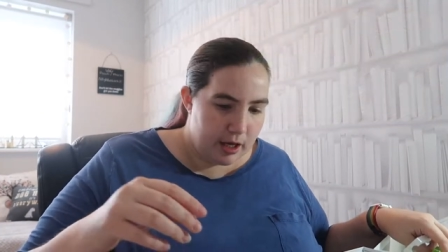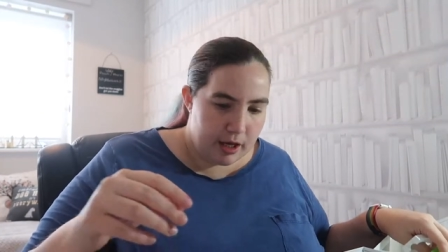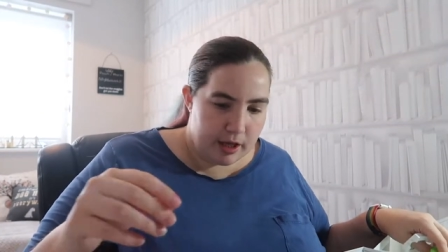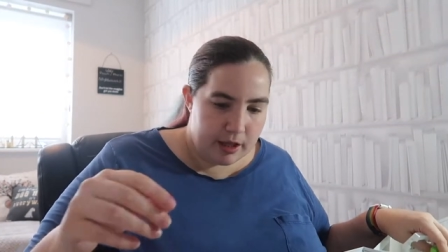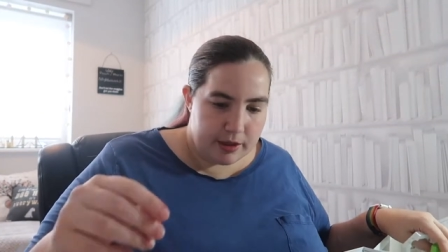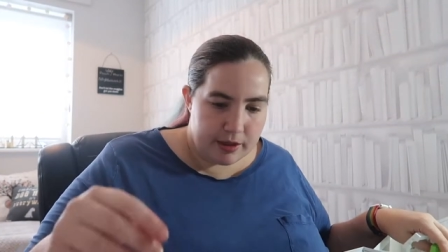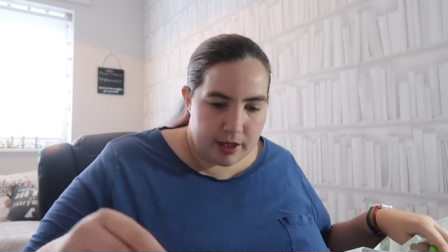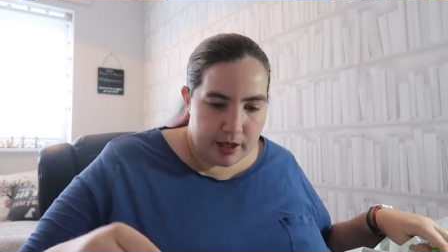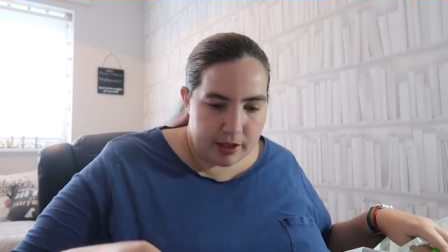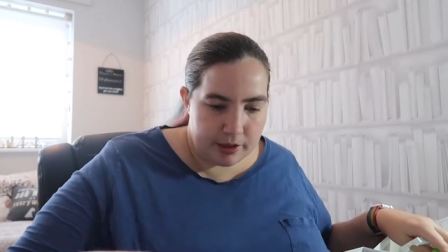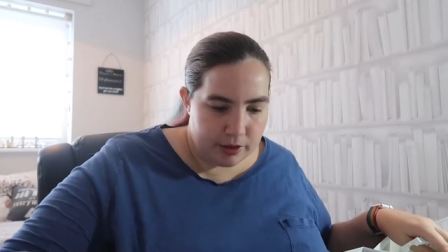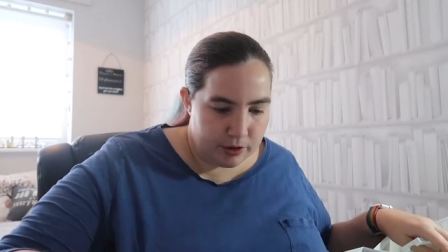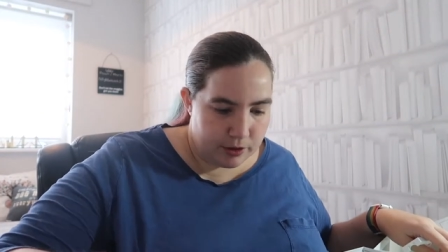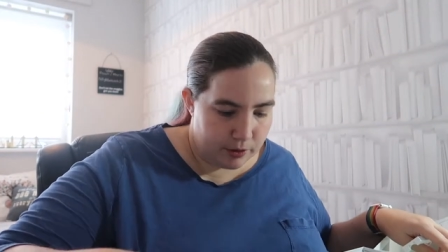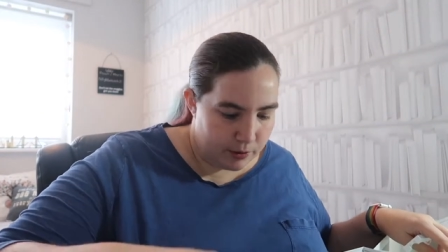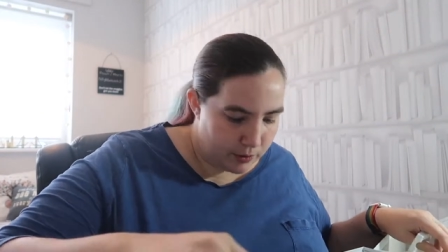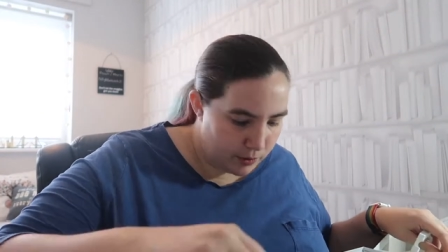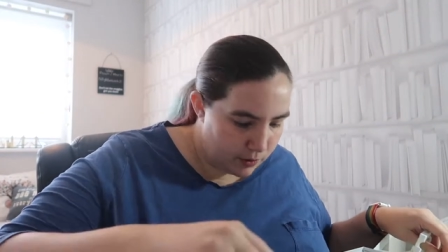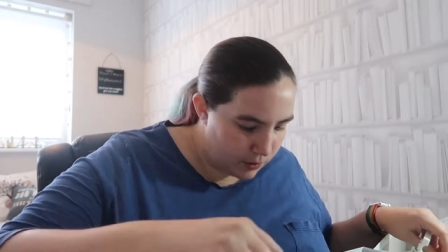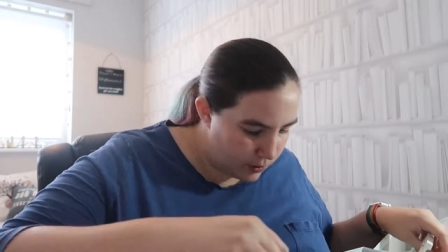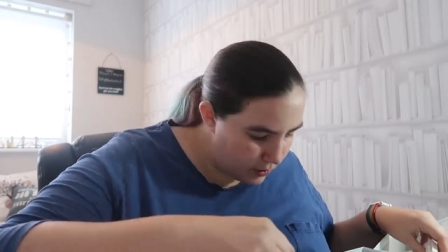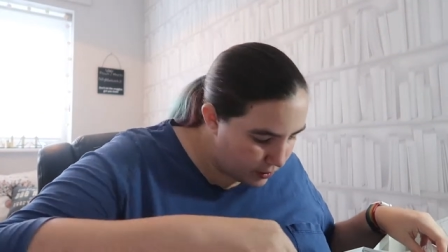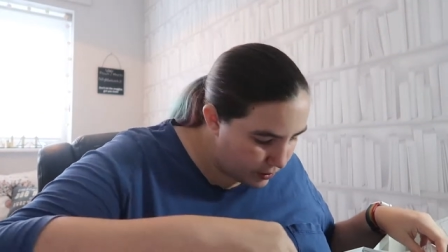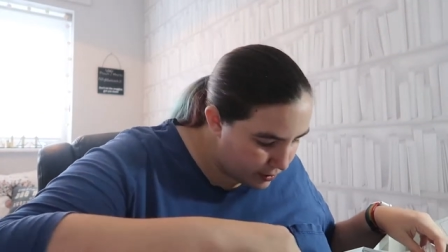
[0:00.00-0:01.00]
And then you
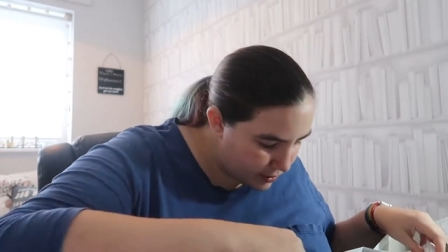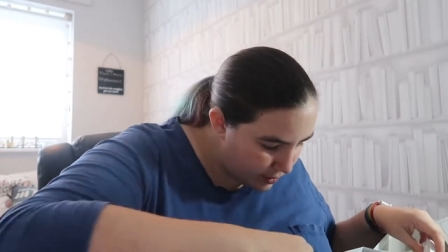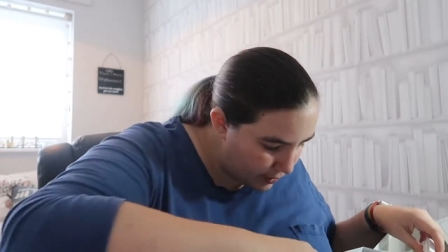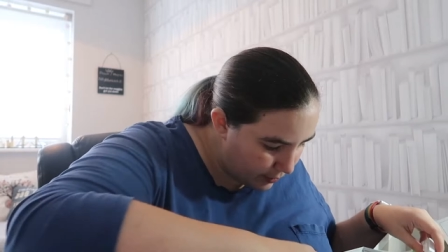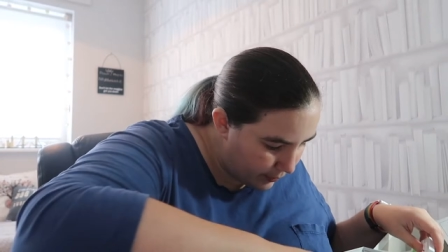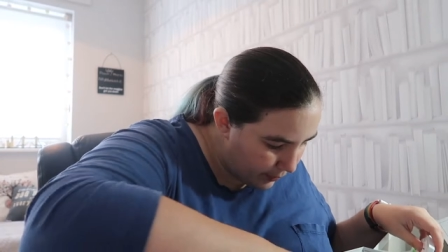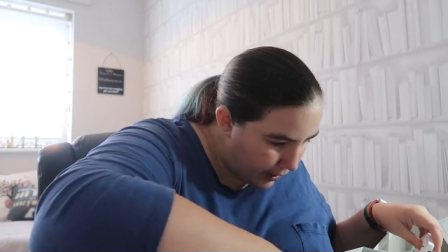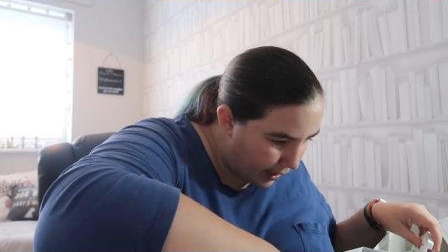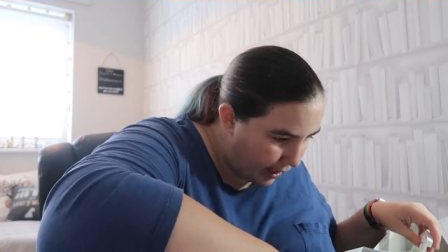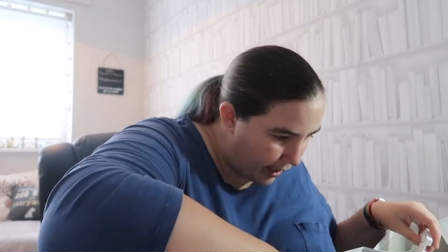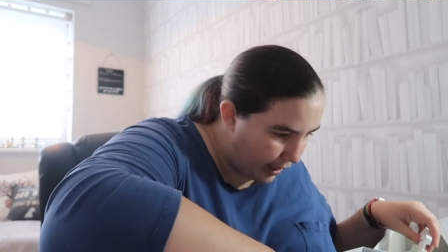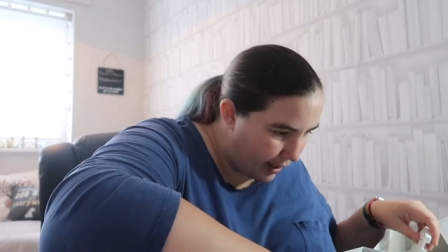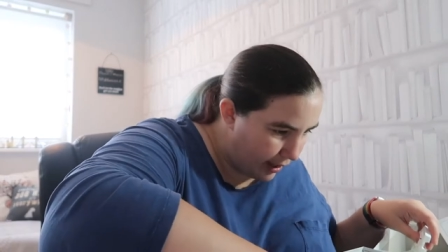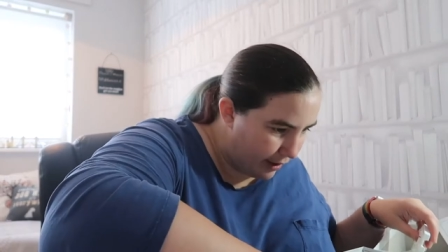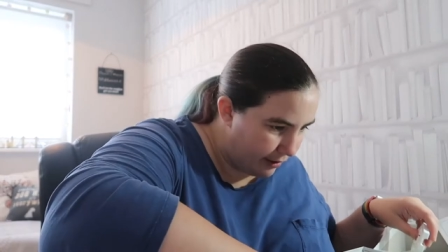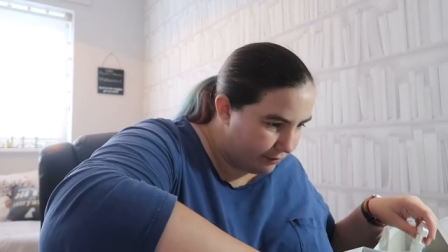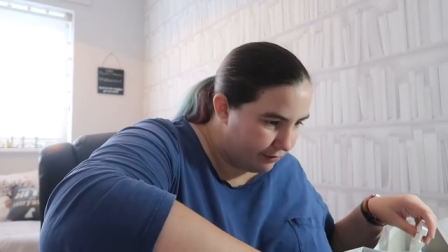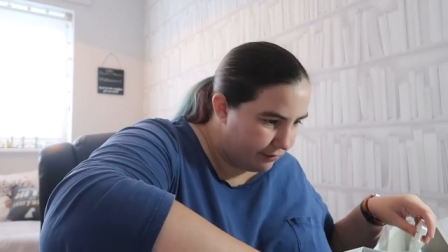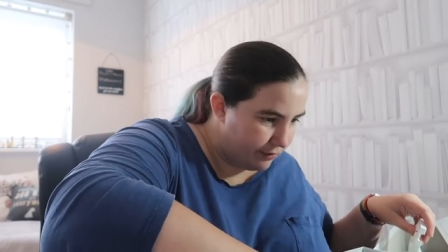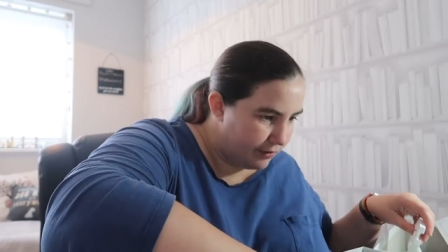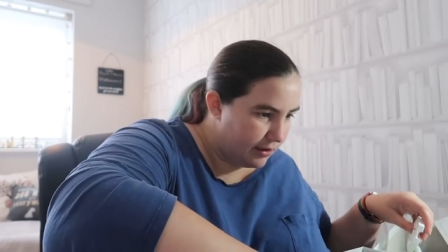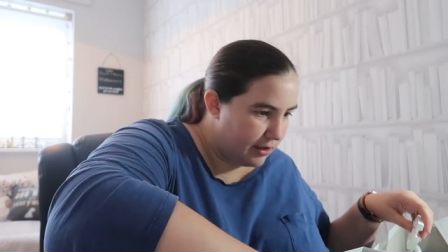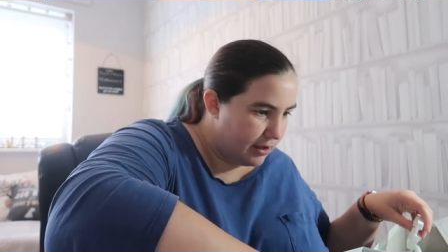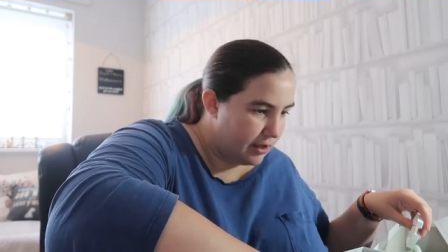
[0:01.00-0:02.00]
also
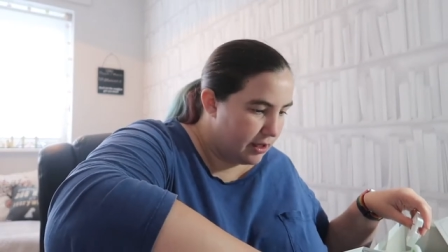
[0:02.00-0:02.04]
have